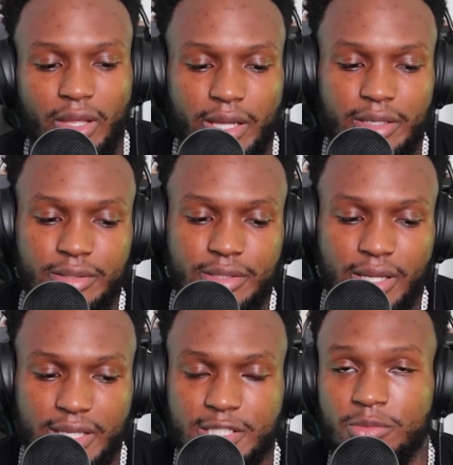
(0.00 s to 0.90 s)
and
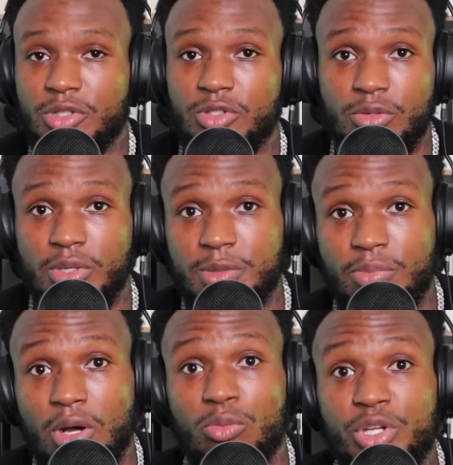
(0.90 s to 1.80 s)
Hasim should do his
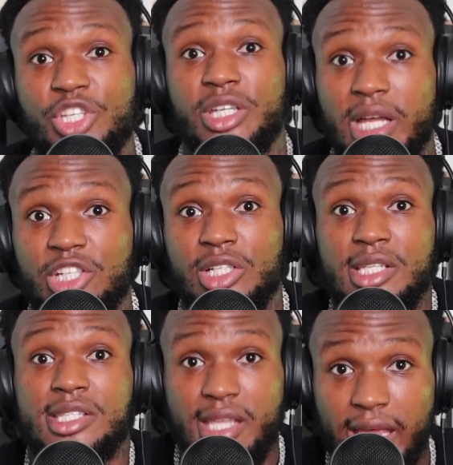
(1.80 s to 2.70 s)
part, which he
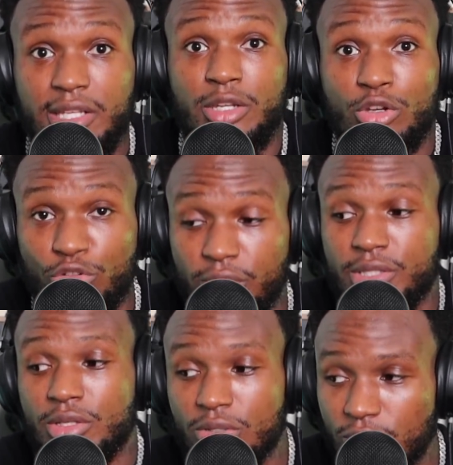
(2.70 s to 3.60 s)
actually signed and
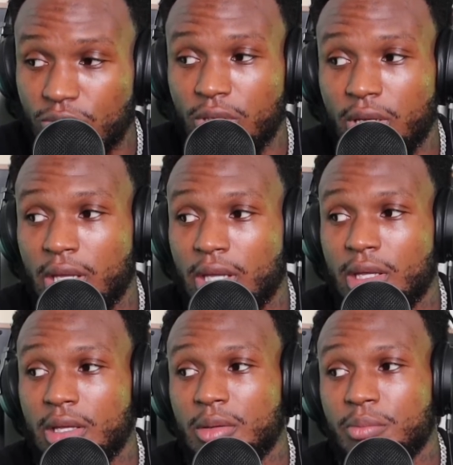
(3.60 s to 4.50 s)
agreed to do.
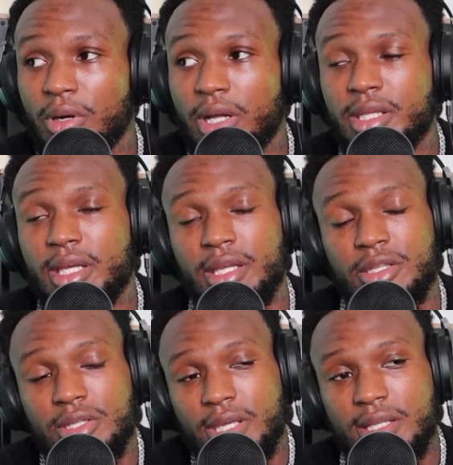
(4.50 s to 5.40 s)
But yeah,
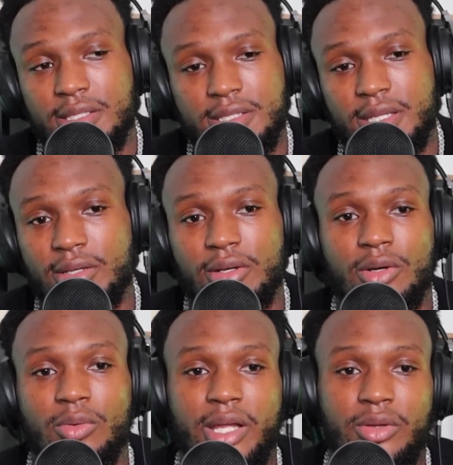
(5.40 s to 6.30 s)
you can say,
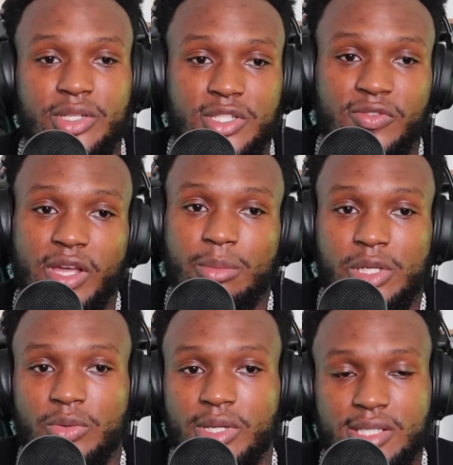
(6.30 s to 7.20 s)
oh, why don't you just fight him
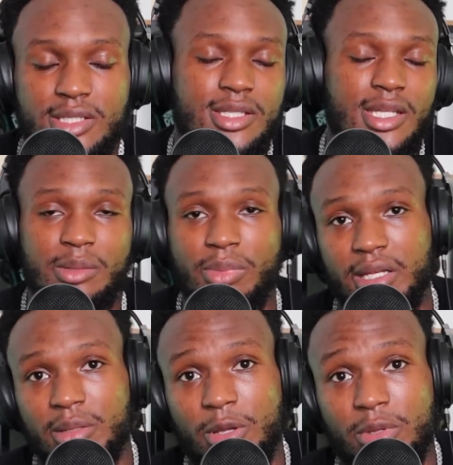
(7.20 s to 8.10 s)
anyway since he said he
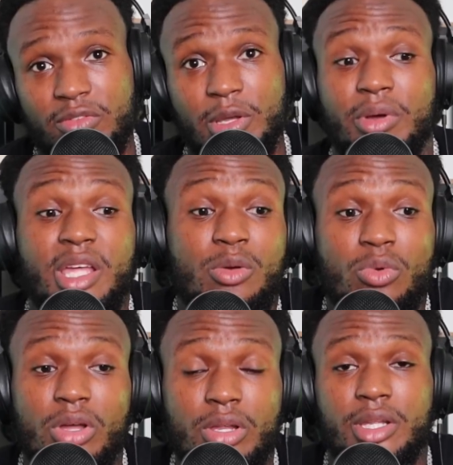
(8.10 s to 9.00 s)
banged him up heavier? But it
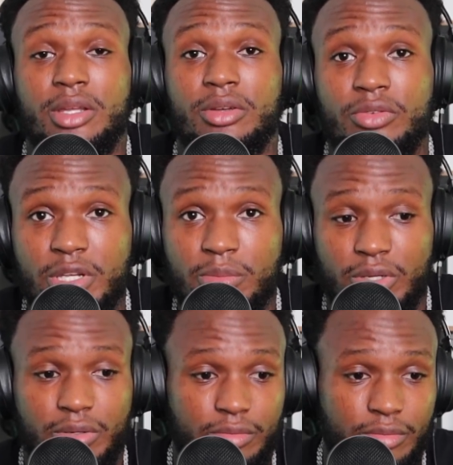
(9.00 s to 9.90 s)
weren't the
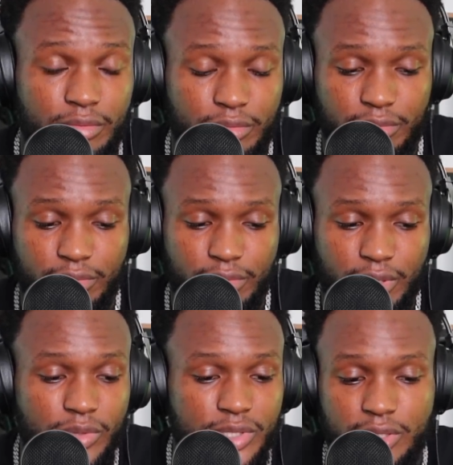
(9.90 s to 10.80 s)
agreement.
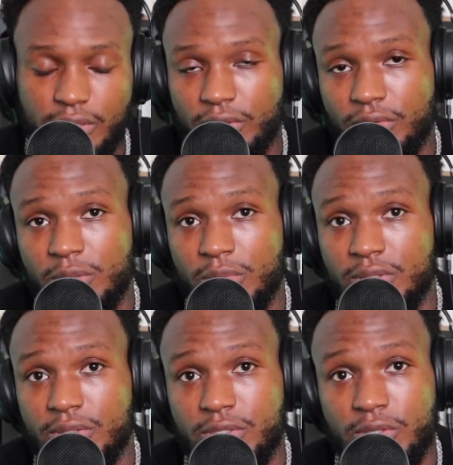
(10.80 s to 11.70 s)
It wasn't the
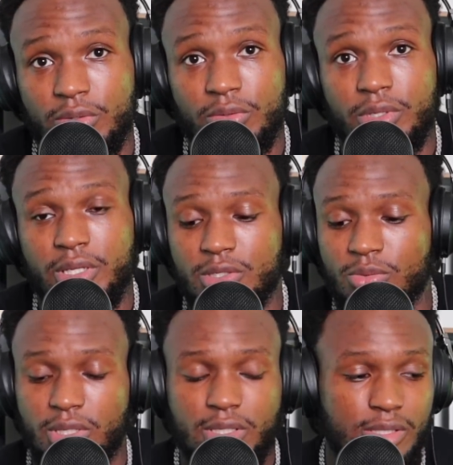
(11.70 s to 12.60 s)
agreement, so it is
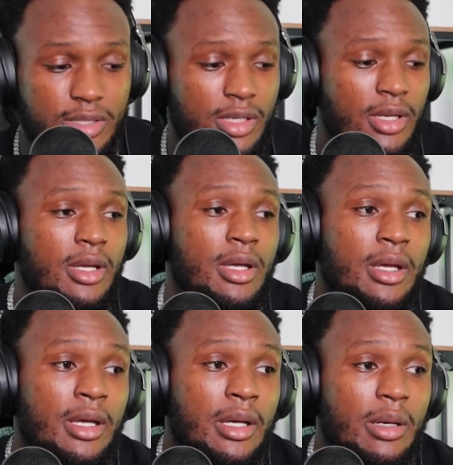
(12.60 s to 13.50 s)
what it is.
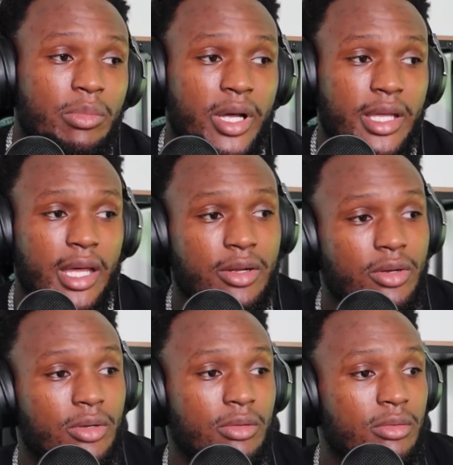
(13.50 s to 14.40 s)
But don't
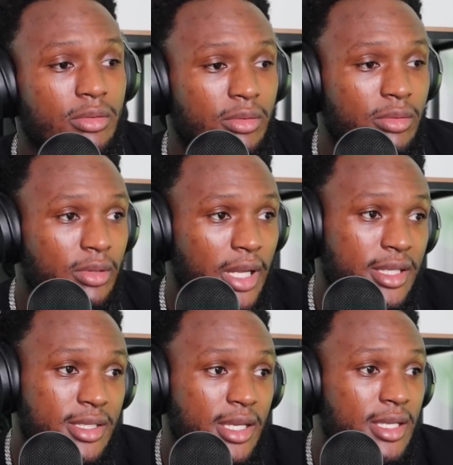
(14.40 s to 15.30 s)
know.
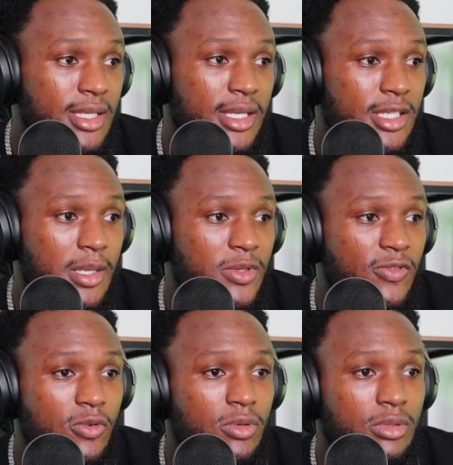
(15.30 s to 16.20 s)
I'd say it's Hasim's
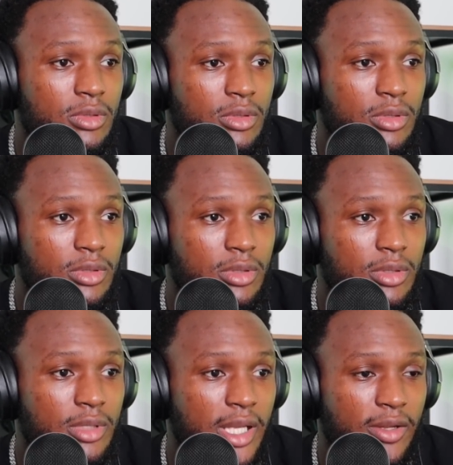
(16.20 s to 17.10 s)
fault
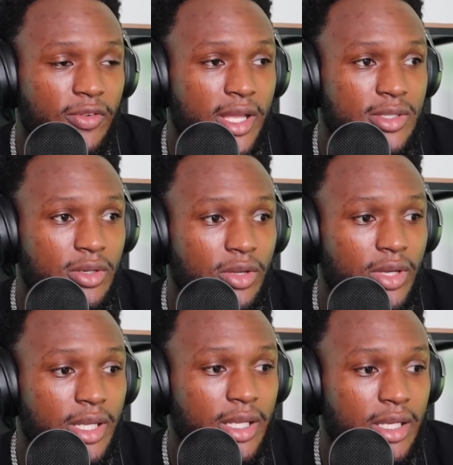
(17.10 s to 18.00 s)
that the fight's not
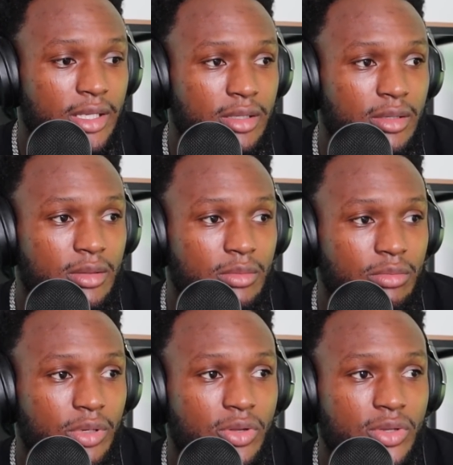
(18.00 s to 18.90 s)
going ahead
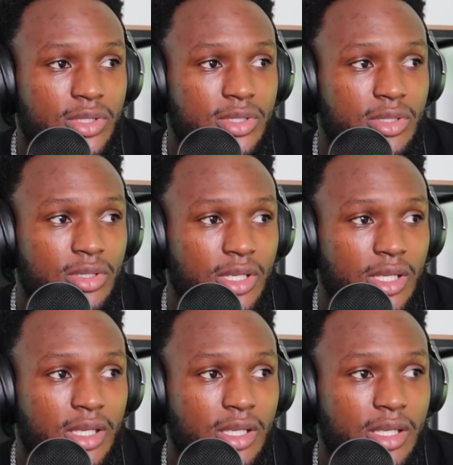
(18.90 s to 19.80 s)
because
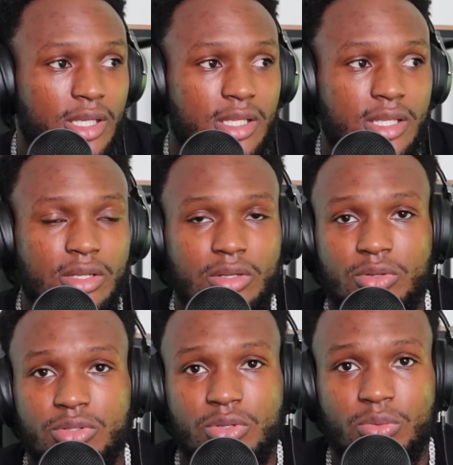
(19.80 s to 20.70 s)
he didn't
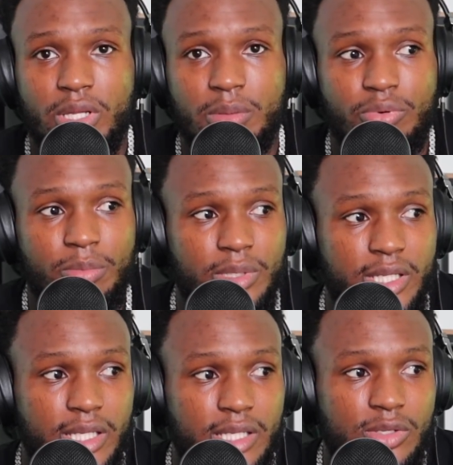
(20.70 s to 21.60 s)
lose the weight
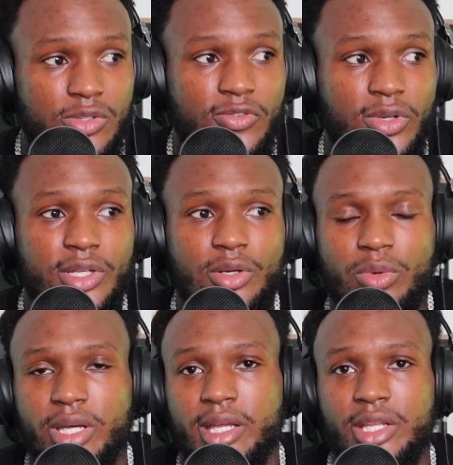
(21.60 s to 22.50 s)
properly and he was fully
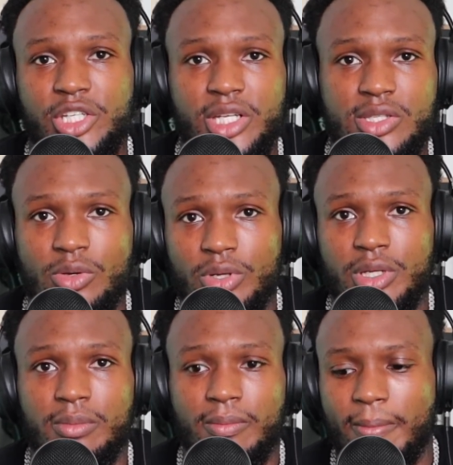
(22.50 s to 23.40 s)
aware that Jake's on
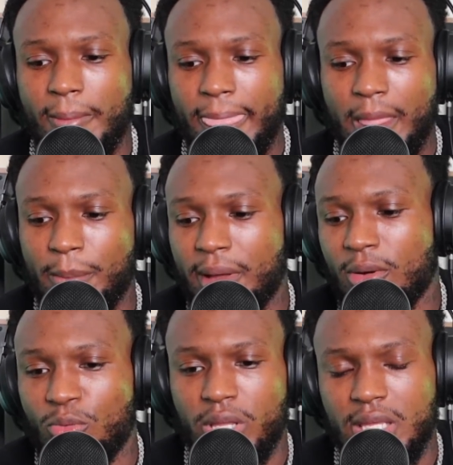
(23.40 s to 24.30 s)
him
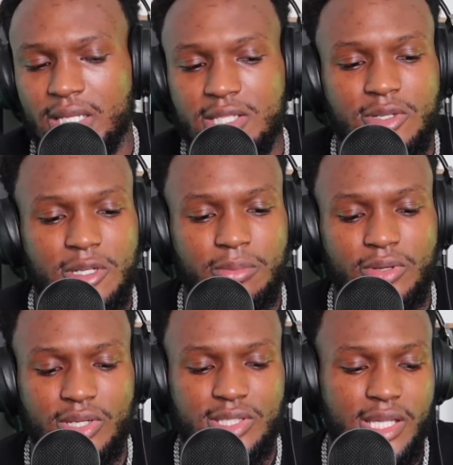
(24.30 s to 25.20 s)
about weight and he's going to be
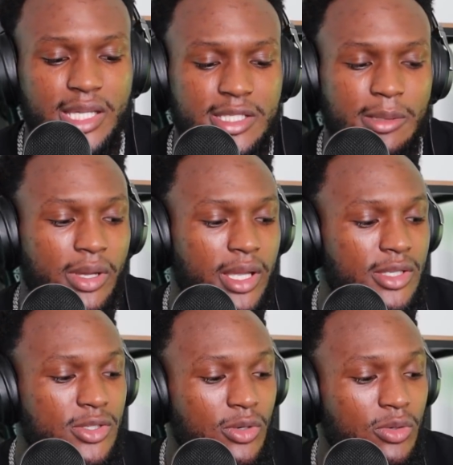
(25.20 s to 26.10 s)
on his case about
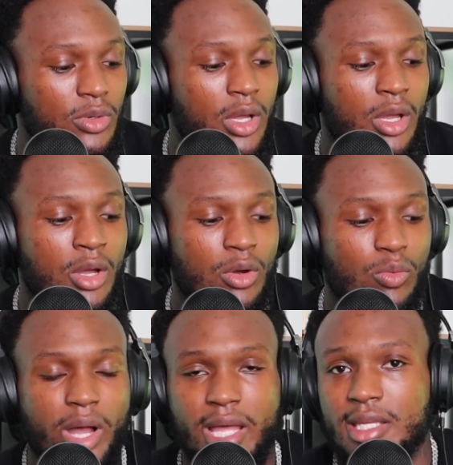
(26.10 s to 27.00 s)
it. So
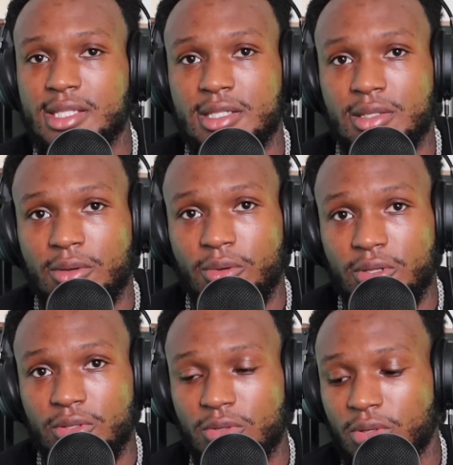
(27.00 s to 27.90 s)
why is it that when
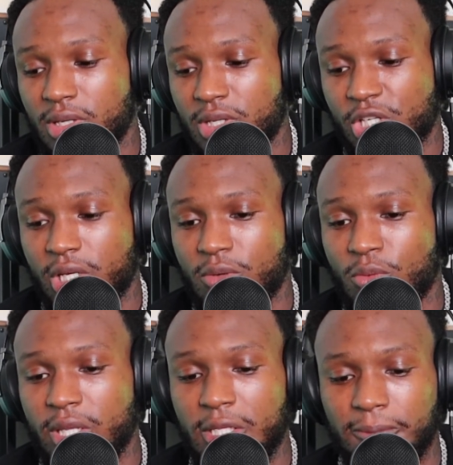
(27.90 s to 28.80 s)
you're doing the check
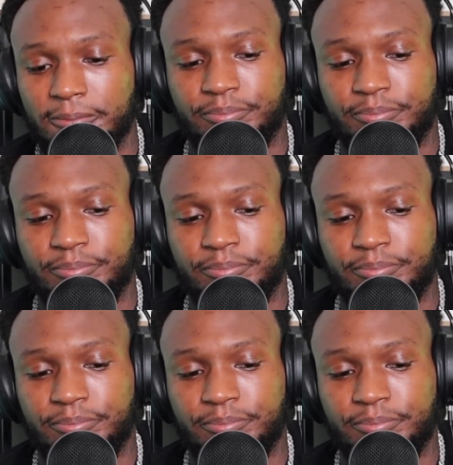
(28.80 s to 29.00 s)
weight,